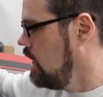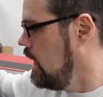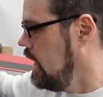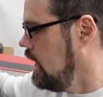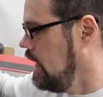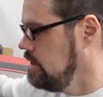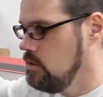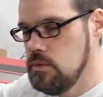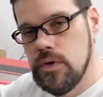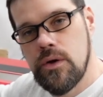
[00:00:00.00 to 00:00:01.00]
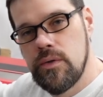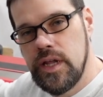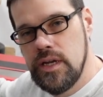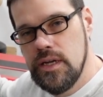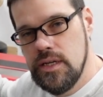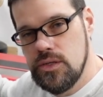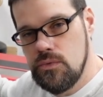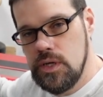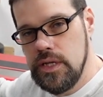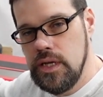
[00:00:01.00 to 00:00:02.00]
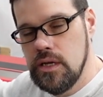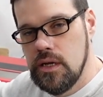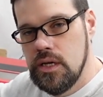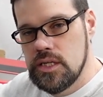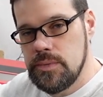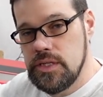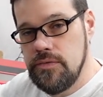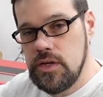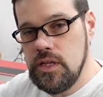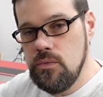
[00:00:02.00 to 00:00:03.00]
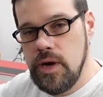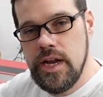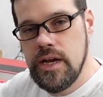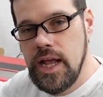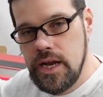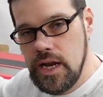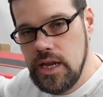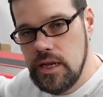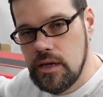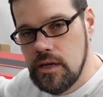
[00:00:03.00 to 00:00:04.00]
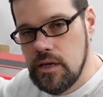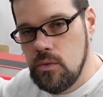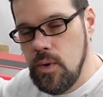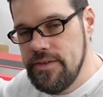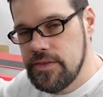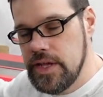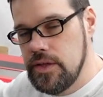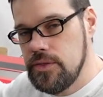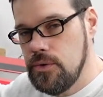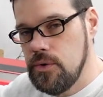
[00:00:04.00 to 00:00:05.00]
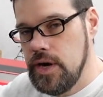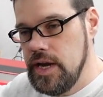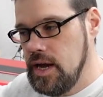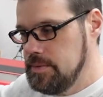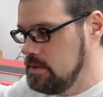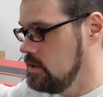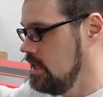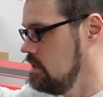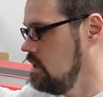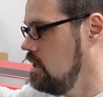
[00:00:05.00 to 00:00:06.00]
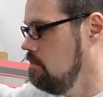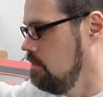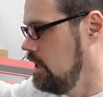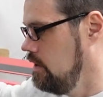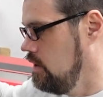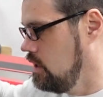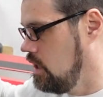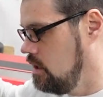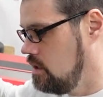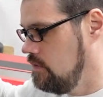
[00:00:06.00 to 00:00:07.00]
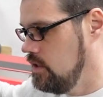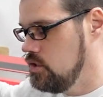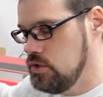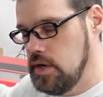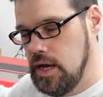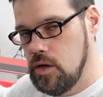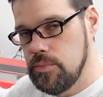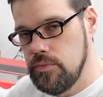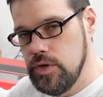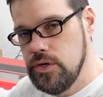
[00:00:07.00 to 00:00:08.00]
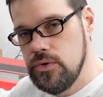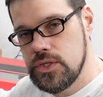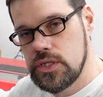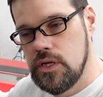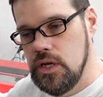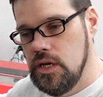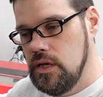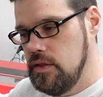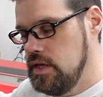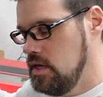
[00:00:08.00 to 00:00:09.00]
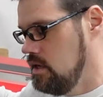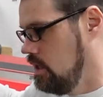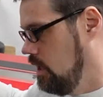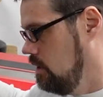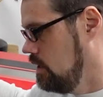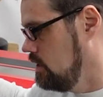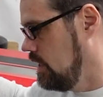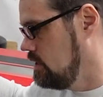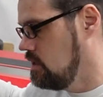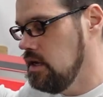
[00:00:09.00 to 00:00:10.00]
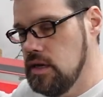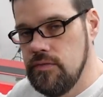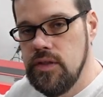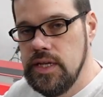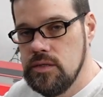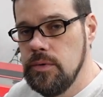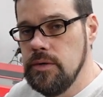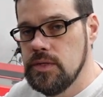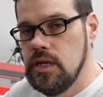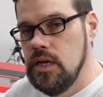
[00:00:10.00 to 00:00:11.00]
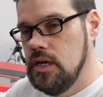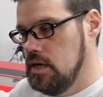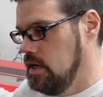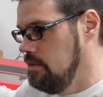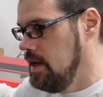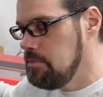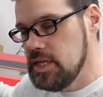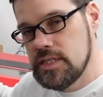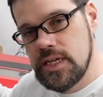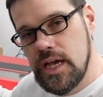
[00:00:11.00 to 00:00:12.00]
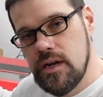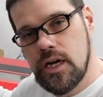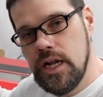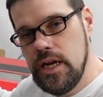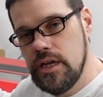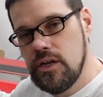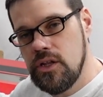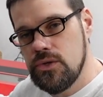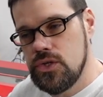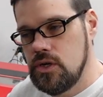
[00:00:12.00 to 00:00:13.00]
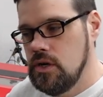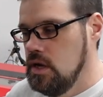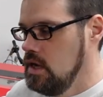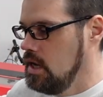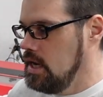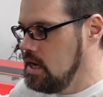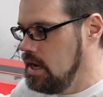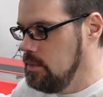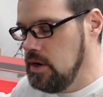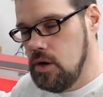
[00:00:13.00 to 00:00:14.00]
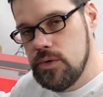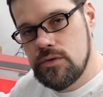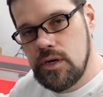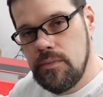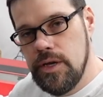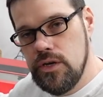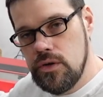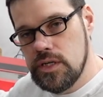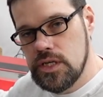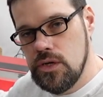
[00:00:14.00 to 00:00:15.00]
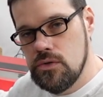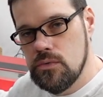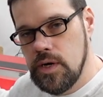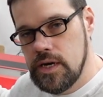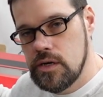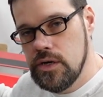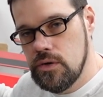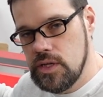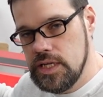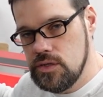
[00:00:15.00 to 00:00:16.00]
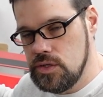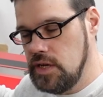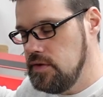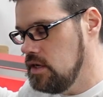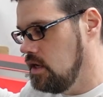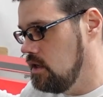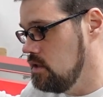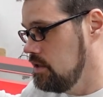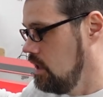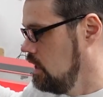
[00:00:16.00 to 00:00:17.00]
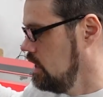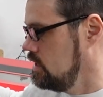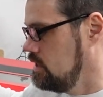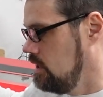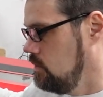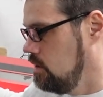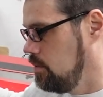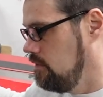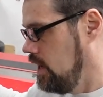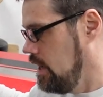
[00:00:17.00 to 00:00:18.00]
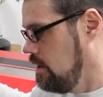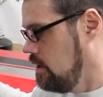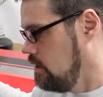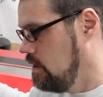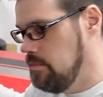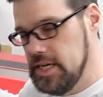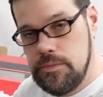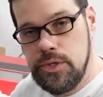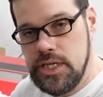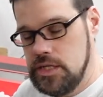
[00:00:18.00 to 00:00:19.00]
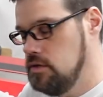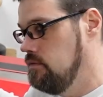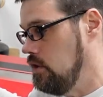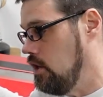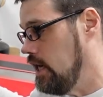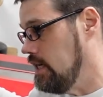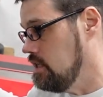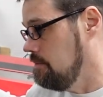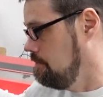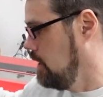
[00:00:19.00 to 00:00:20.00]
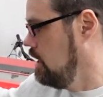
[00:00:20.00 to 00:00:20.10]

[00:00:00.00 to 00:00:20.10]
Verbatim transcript: Uh, I don't know that it is really specifically rated at any wavelength or any optical density, but the color of it should help reduce the uh, intensity of the laser beams. Uh, that being said, on any enclosure, uh, I would always recommend you continue to wear your laser safety goggles as they will provide the best protection for your eyes.